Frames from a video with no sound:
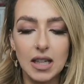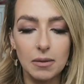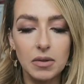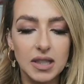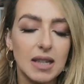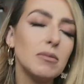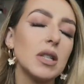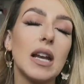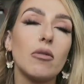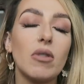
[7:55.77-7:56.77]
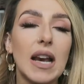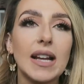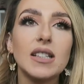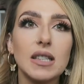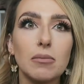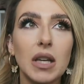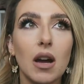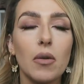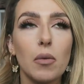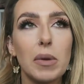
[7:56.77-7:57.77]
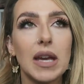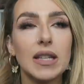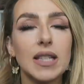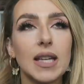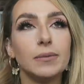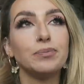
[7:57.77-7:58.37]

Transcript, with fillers: So it seemed to like relate to something I would be into,